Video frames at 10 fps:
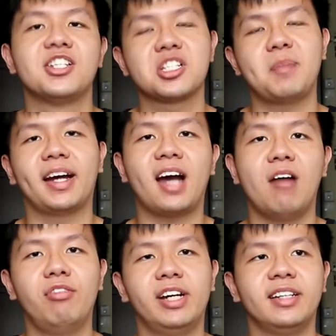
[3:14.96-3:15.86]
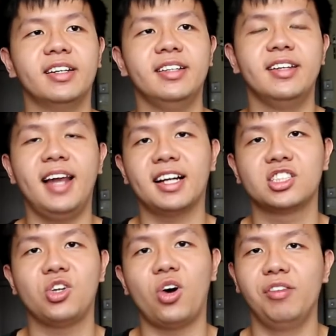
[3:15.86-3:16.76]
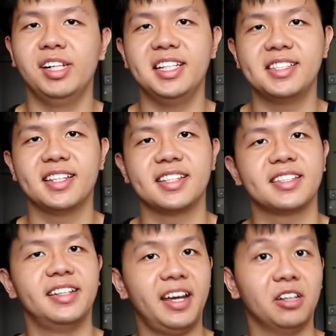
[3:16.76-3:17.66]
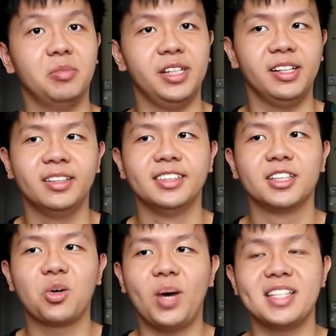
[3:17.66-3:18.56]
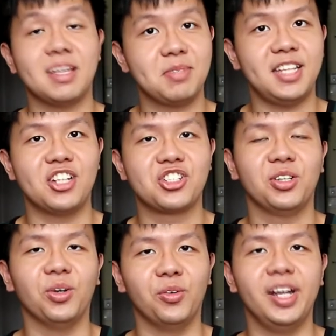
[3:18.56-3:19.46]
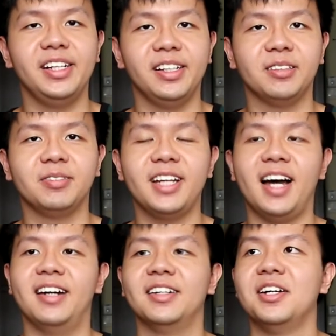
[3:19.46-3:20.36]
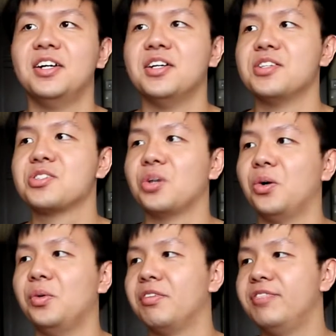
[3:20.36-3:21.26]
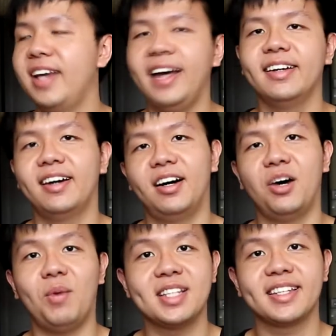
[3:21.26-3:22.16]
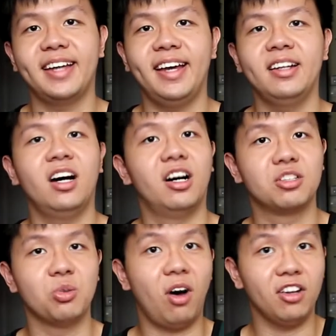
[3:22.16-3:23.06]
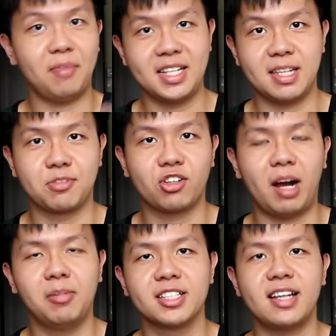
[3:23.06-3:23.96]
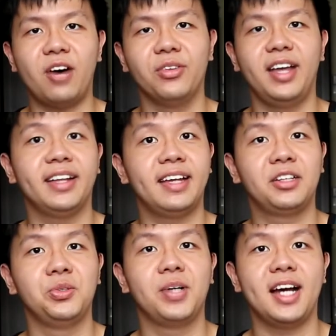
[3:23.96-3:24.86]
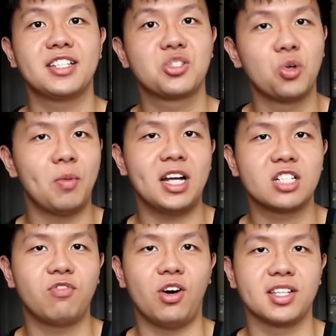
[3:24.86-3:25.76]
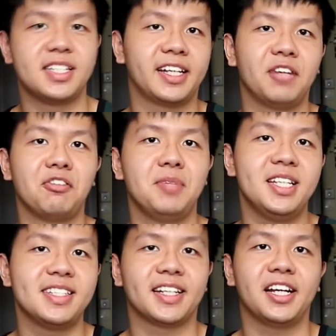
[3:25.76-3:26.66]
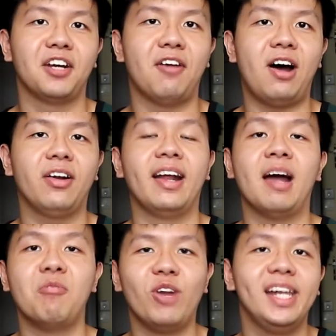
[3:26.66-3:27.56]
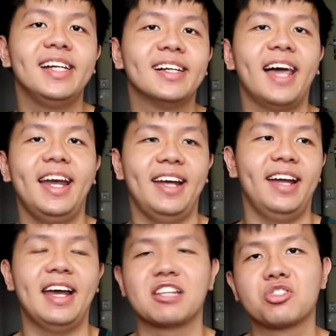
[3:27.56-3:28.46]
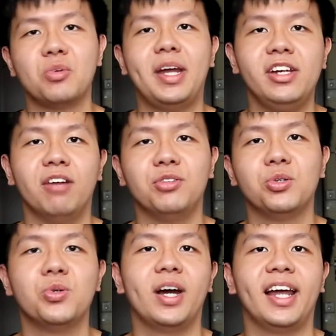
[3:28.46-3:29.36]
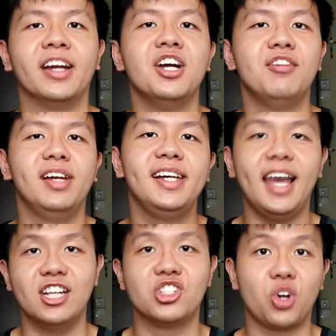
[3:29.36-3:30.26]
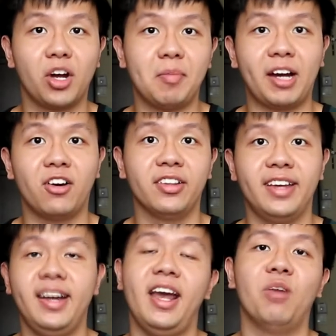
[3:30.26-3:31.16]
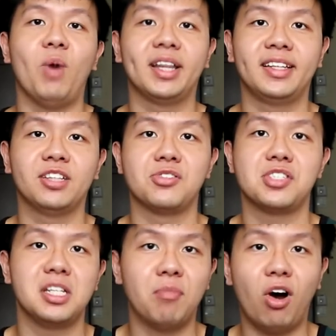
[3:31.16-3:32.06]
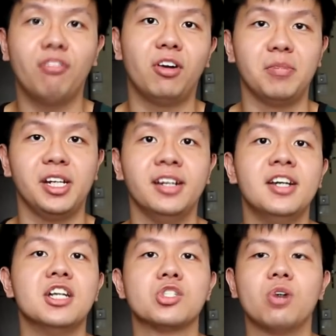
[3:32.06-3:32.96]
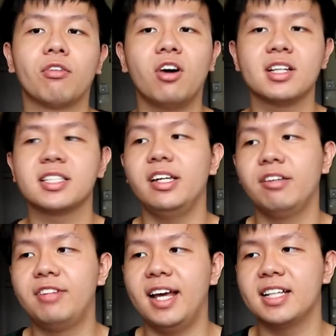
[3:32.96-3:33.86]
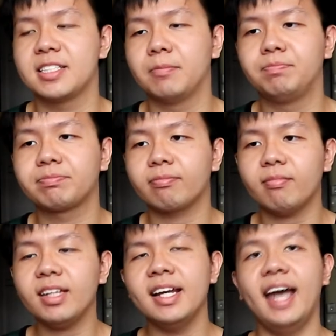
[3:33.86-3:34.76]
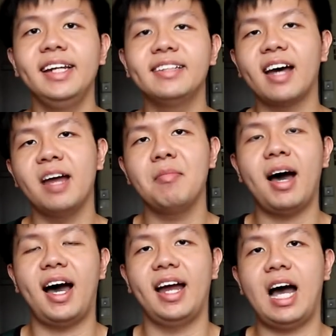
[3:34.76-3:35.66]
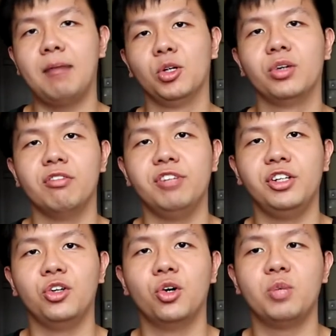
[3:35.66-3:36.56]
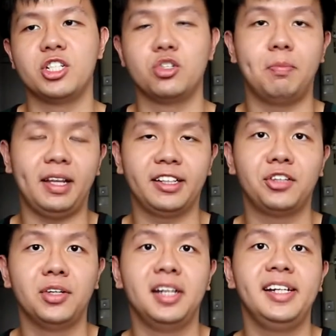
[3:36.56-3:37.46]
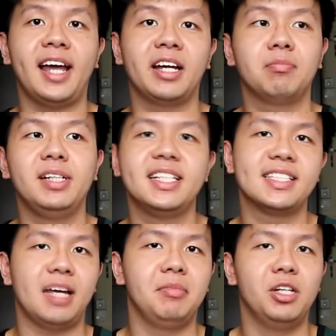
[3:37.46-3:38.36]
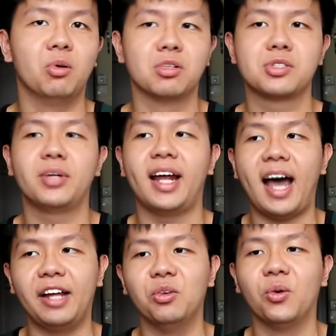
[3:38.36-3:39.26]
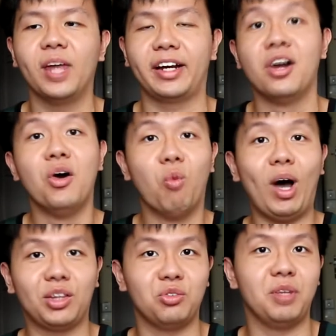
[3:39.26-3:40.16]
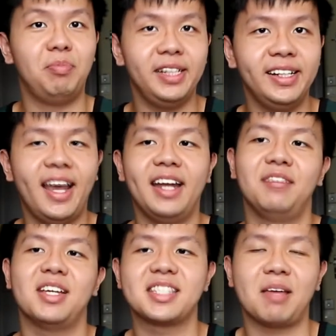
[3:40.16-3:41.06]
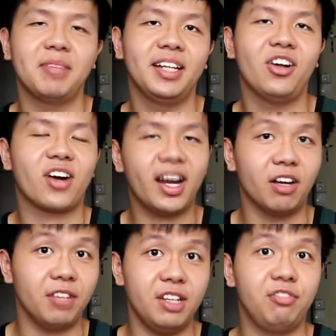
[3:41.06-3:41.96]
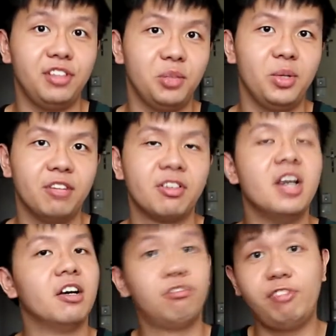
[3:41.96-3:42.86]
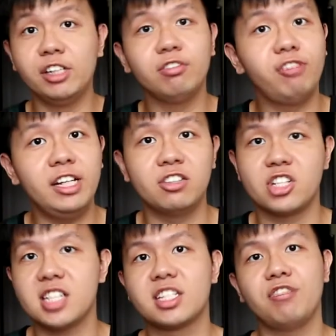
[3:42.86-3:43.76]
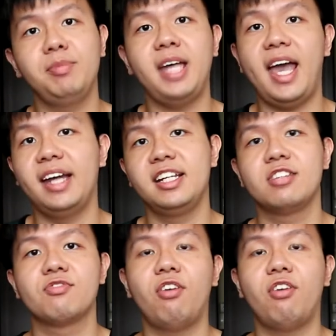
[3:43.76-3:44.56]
just by covering the deluxe toy releases, that'll be quite substantial already. Yeah. So with that, once again, to all of my subscribers out there, thank you guys so much for sticking with me, sticking around, and I'm really glad that there are so many of you who are like really enjoying my content and wanting to see more from me. So of course, if there's anytime I upload a video which you particularly like, please let me know so that I know like what to repeat, and if there's something you're kind of iffy with, feel free to just give me any